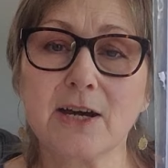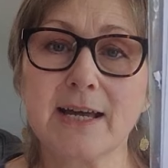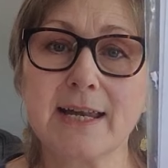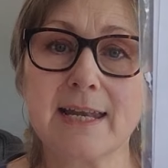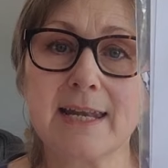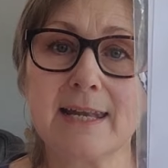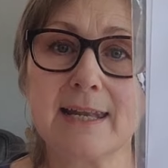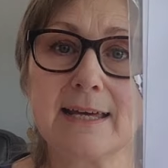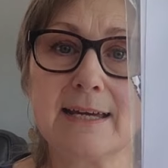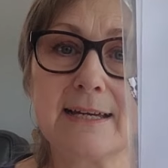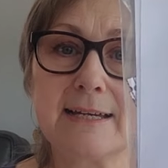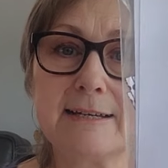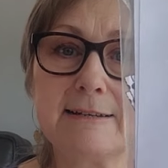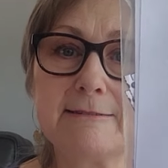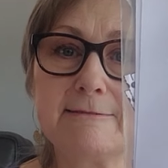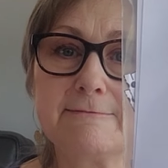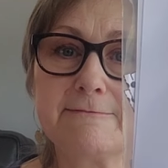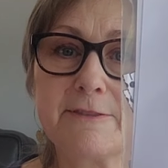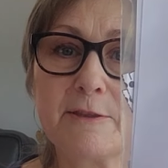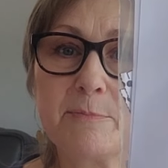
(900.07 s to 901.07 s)
I
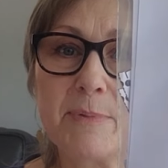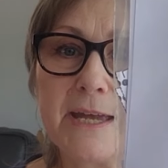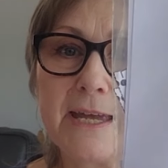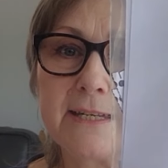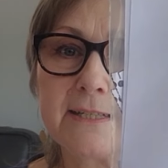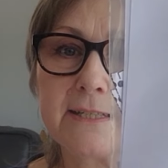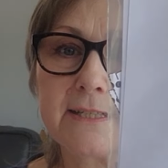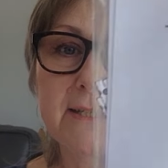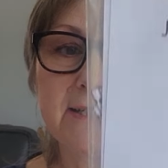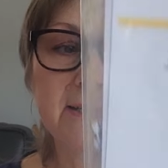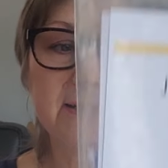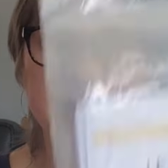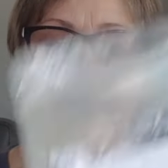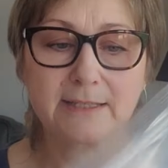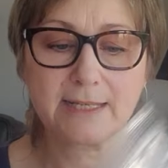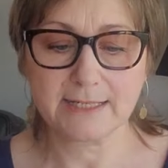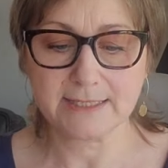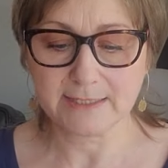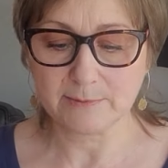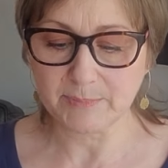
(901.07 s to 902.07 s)
love the pattern.
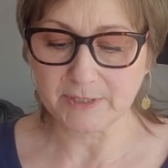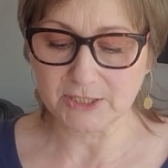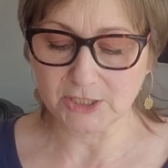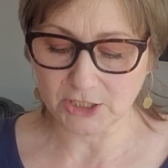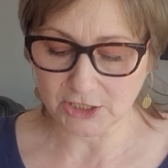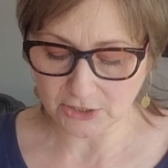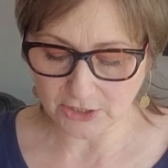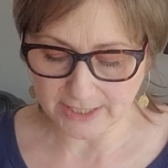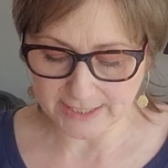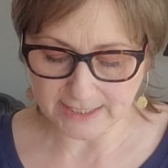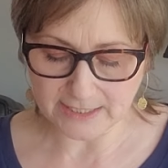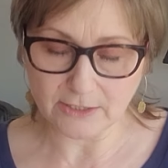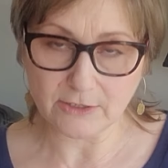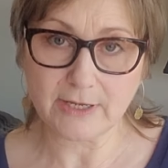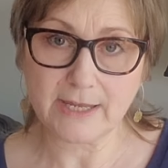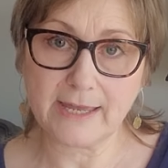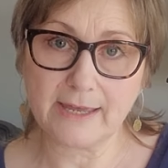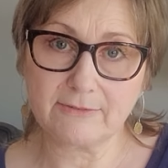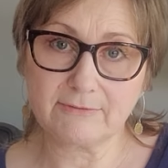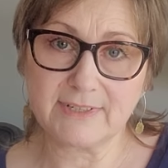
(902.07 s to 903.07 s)
That's a bit shiny. You
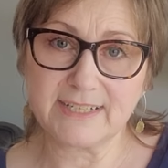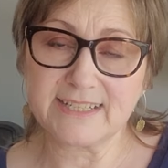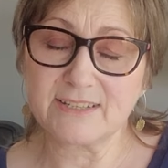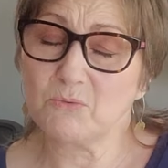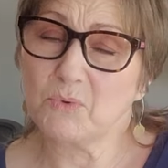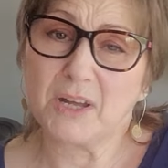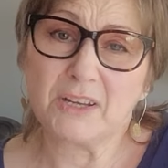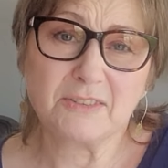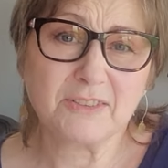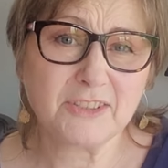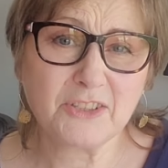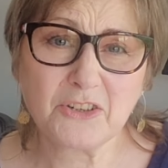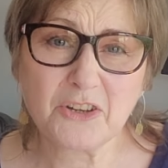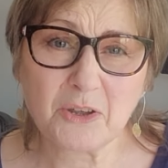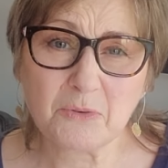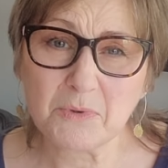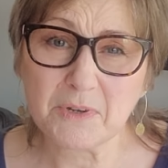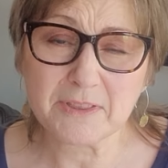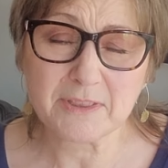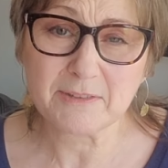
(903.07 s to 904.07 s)
can't really, well, you
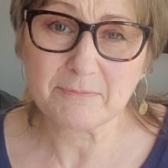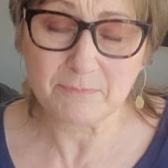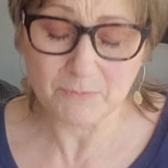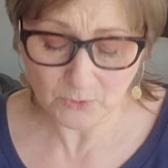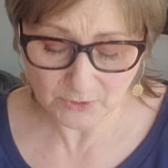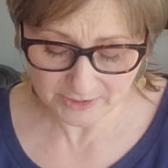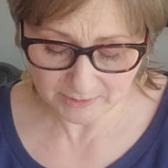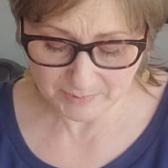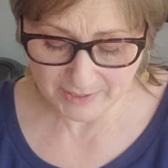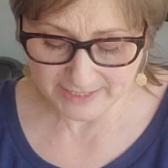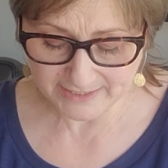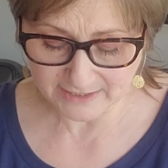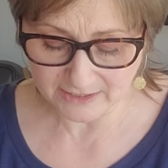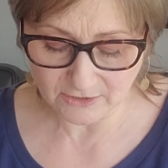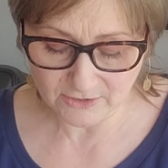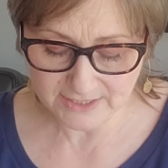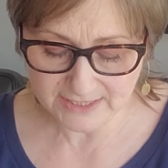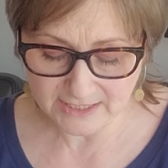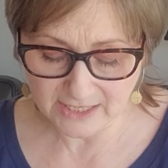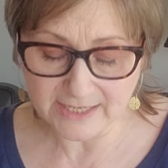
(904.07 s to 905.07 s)
know what the pattern
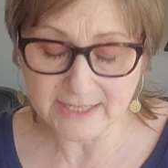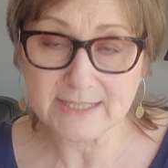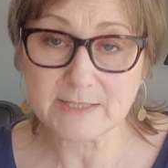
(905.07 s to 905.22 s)
looks like.